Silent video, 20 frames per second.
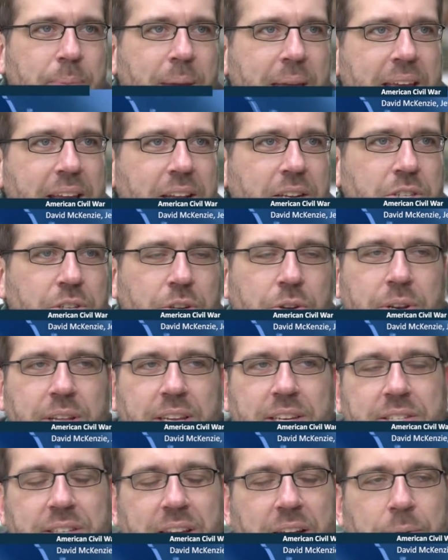His main
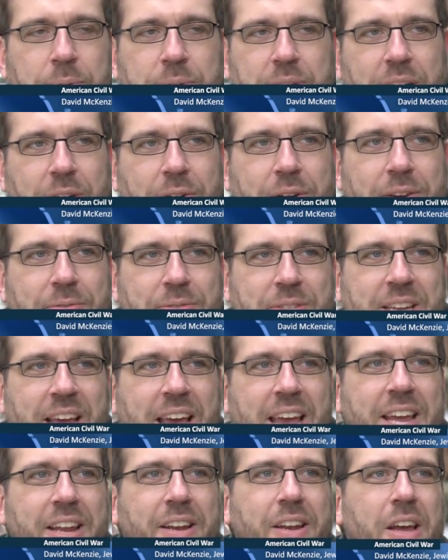duty as Secretary of
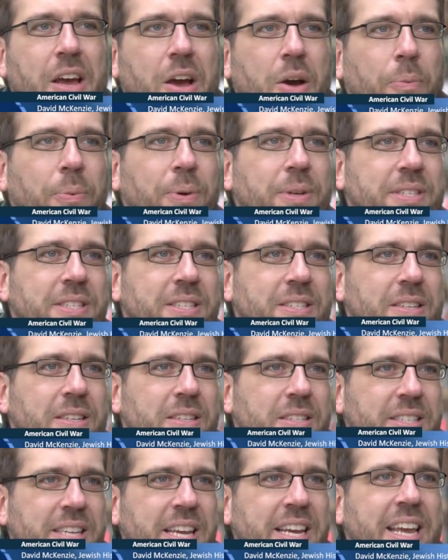State
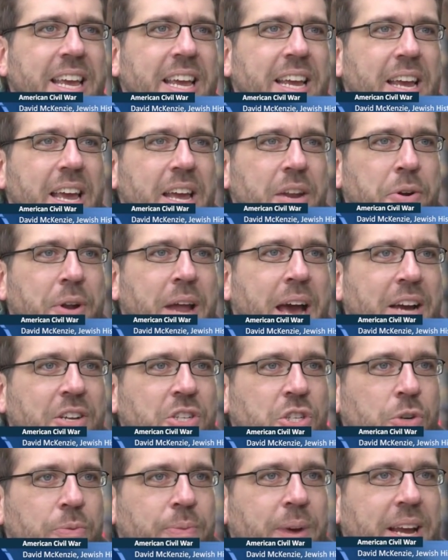was seeking
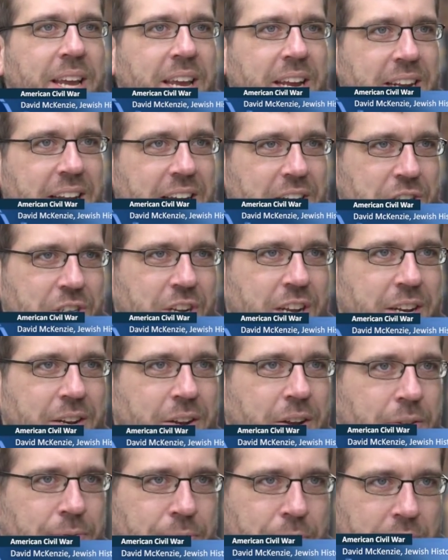international
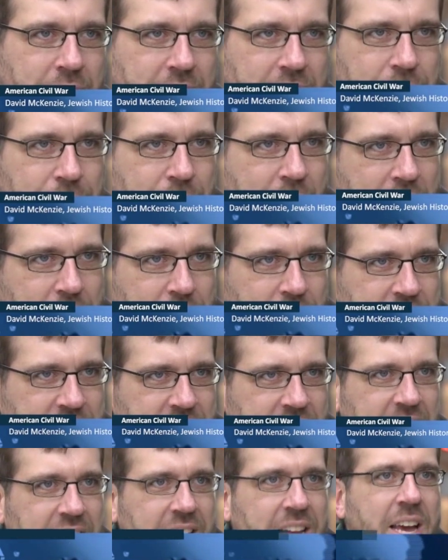recognition for the
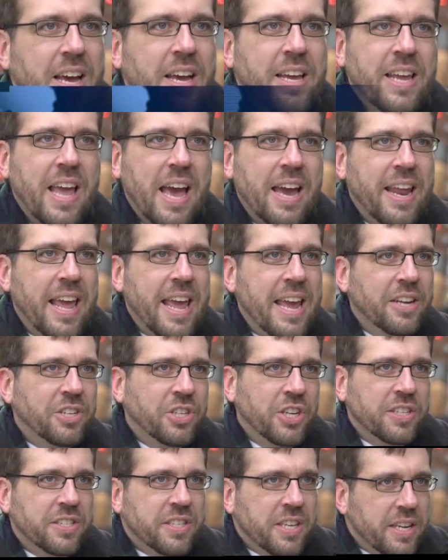Confederacy. He had
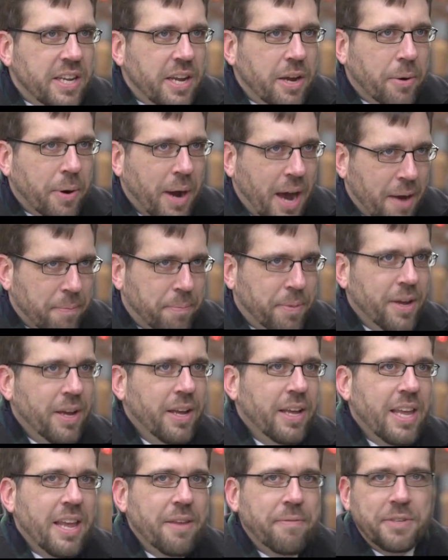agents in Europe,
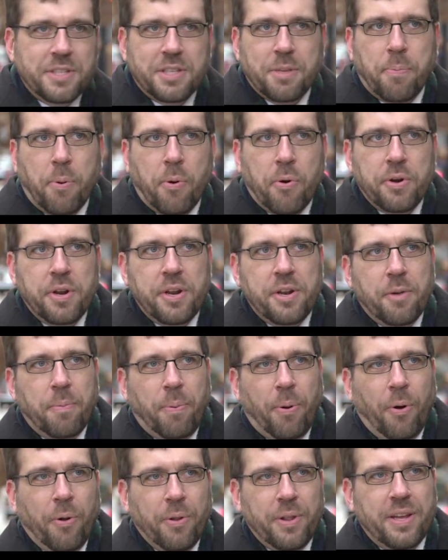even
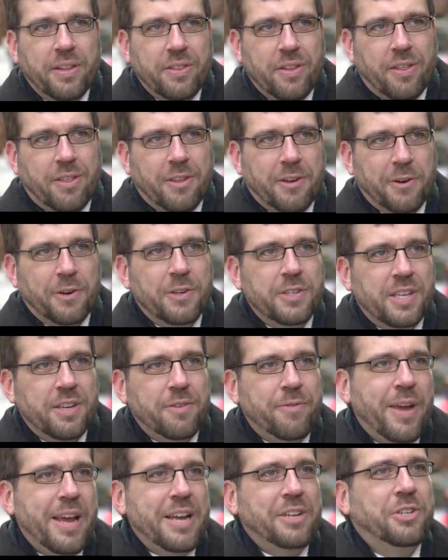supported Napoleon the
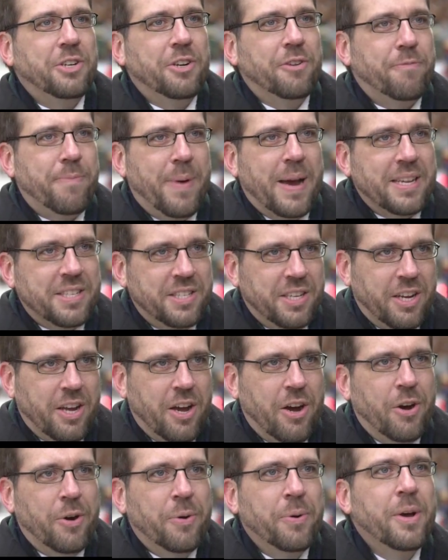third's invasion of
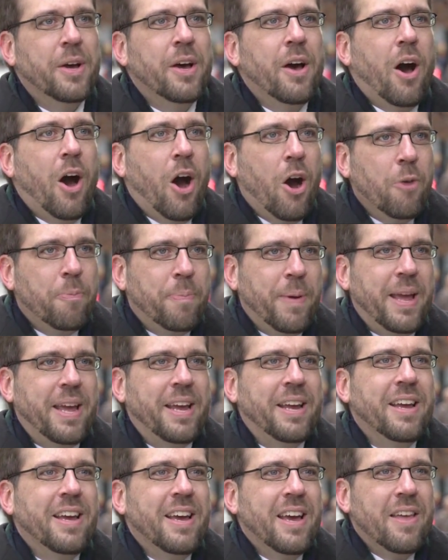Mexico,
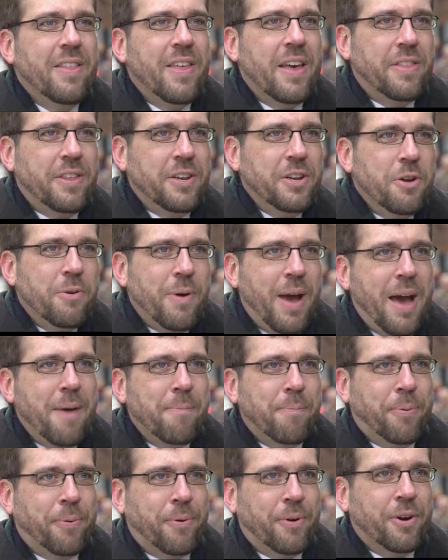hoping that the new
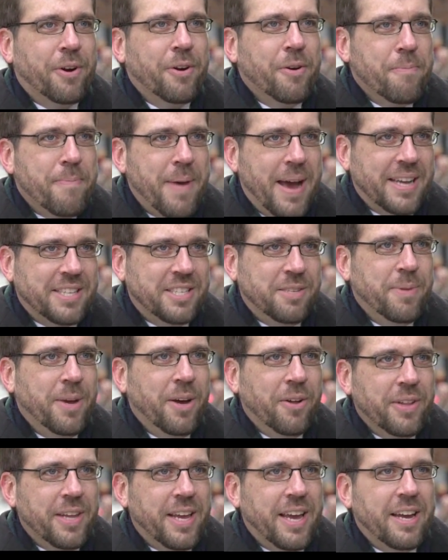emperor,
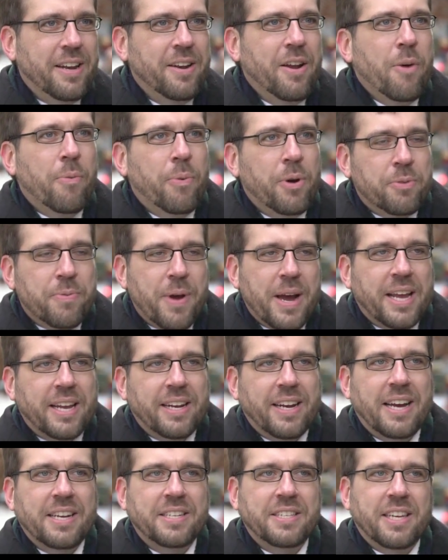Maximilian, would
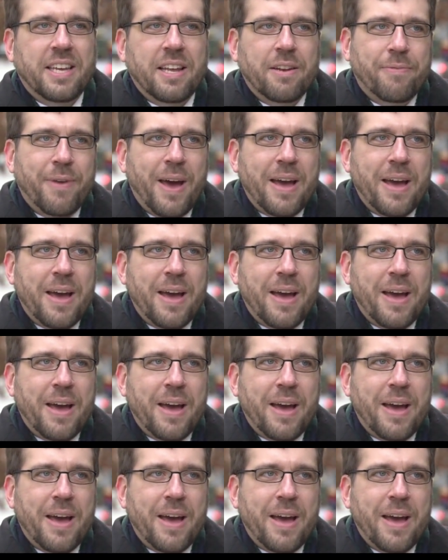recognize the